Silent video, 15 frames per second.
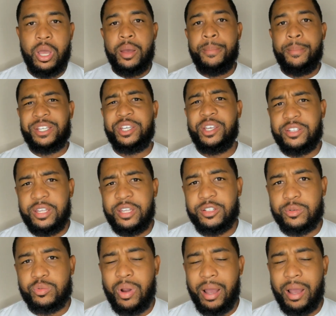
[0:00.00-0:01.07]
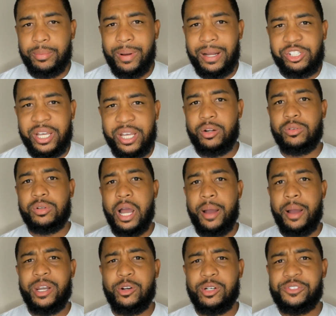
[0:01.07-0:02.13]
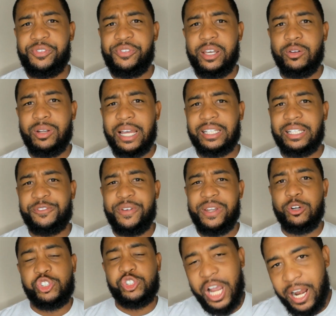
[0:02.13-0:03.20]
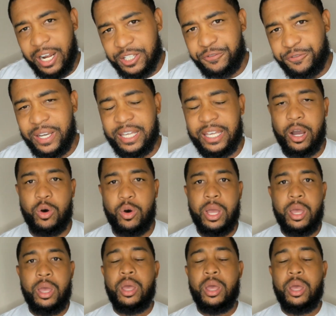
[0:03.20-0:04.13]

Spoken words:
Make sure you still subscribe to my channel. Comment on this video. Like this video. Share this video.